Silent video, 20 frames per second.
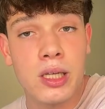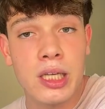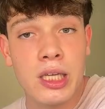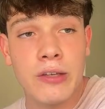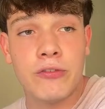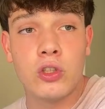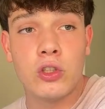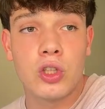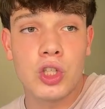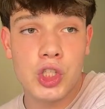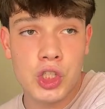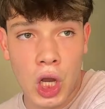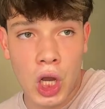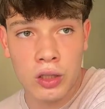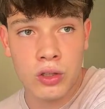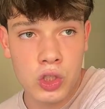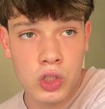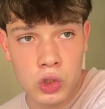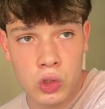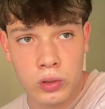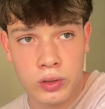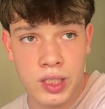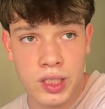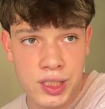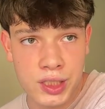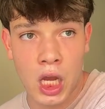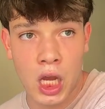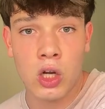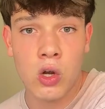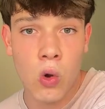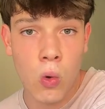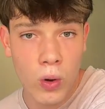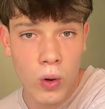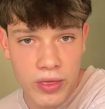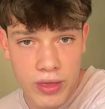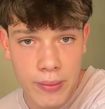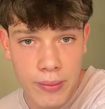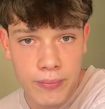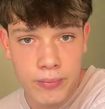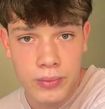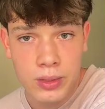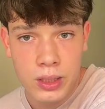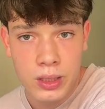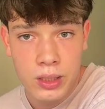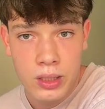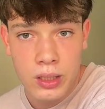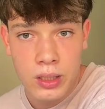If you decide to start a cycle with him,